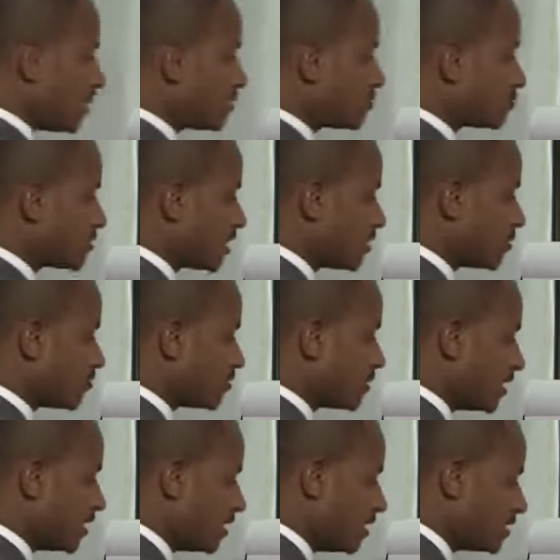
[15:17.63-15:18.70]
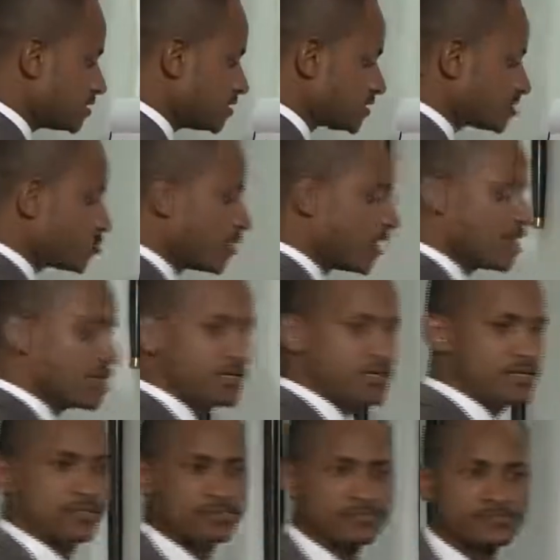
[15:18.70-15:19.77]
to tell you the easiest way
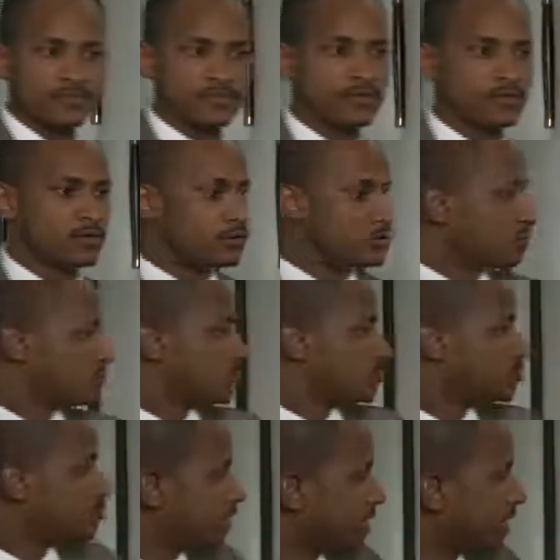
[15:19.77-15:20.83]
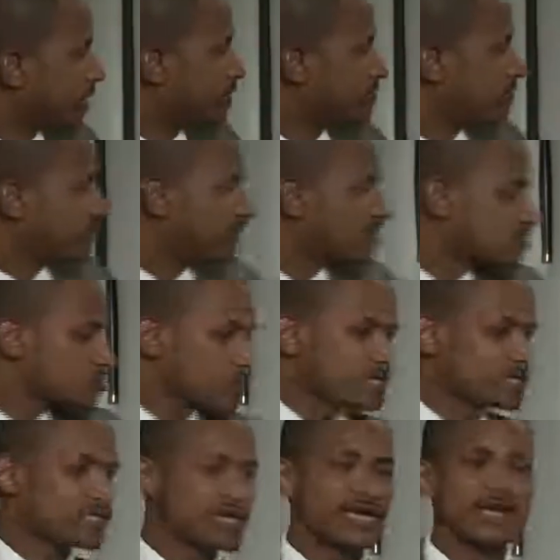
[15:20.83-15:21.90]
to get the first
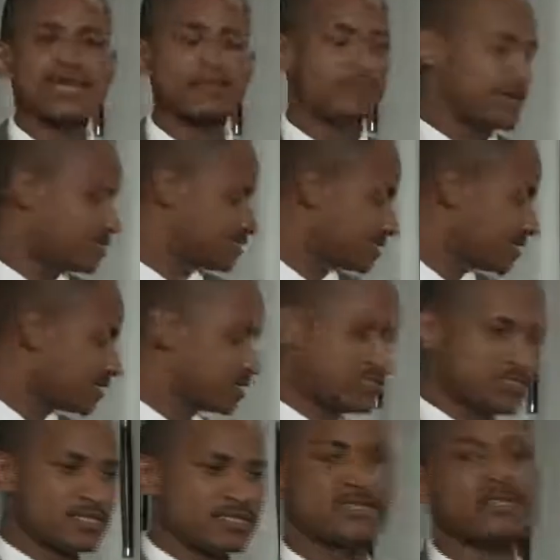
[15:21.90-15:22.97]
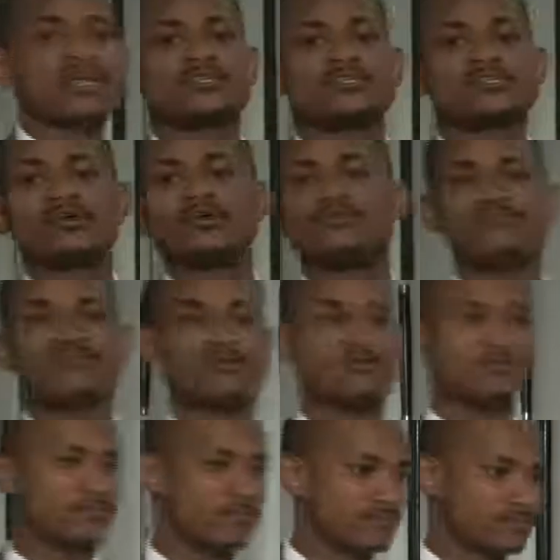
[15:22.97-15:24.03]
20 elements, and it is in a song form.
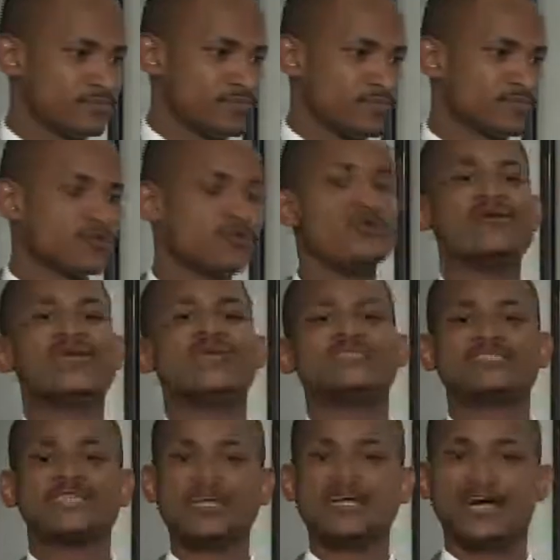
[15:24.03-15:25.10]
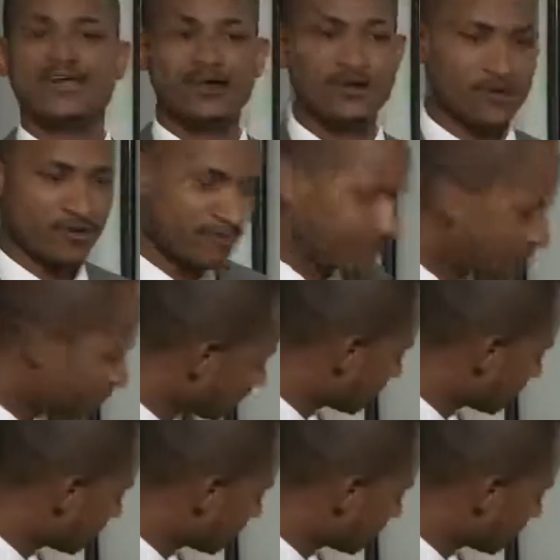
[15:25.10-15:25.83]
So you will sing along. Prepare